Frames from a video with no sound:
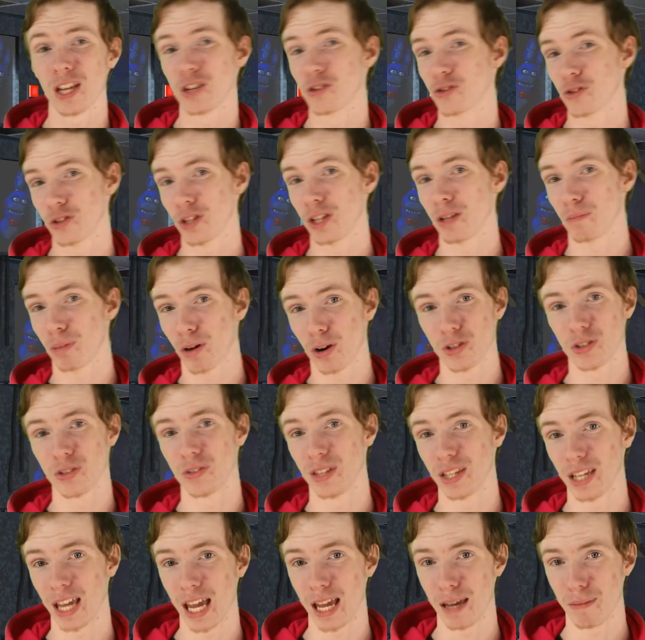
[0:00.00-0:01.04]
interesting parts
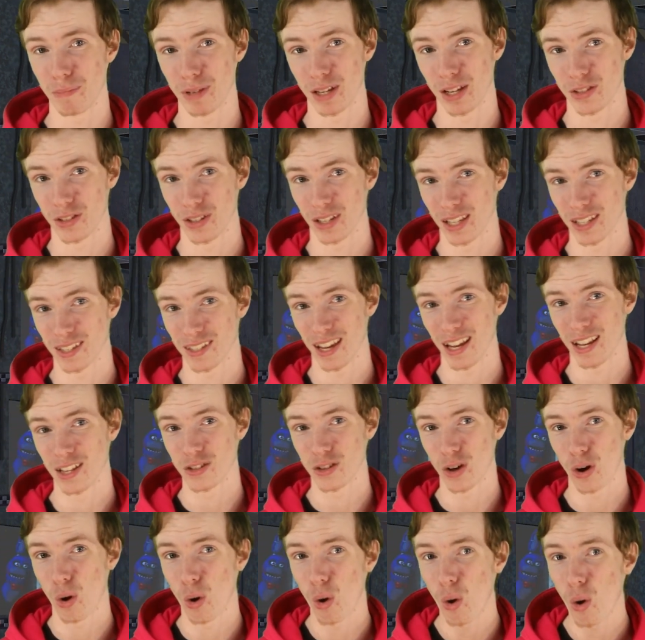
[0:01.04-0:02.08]
of the game because it
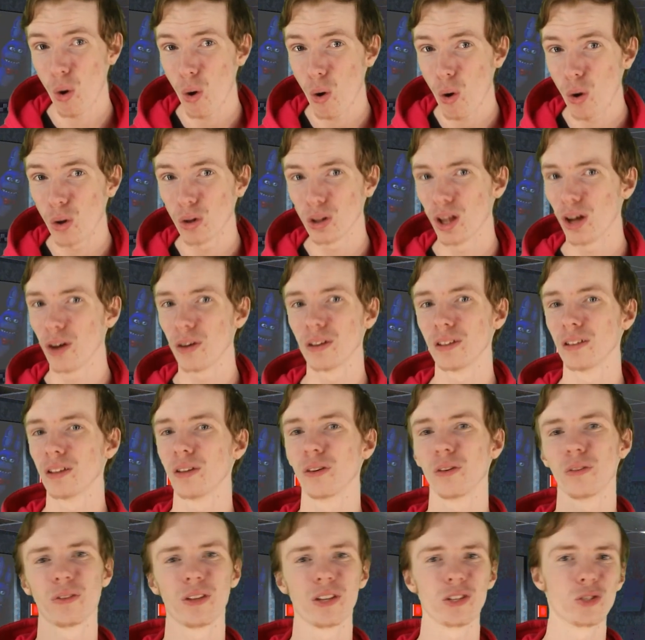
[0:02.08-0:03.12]
contains a whole load of
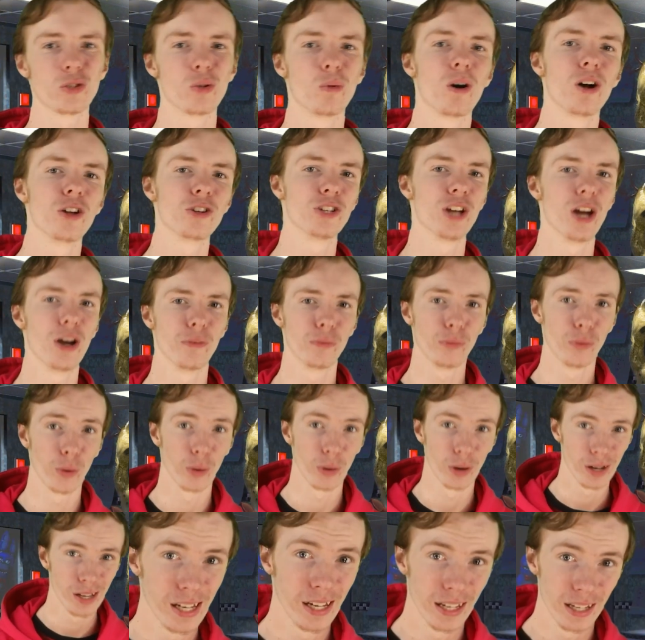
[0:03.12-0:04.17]
little things to watch out
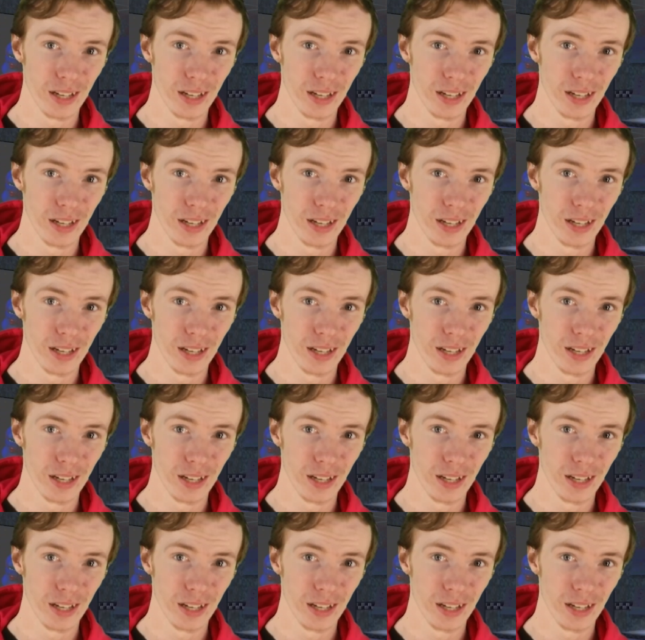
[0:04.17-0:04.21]
for.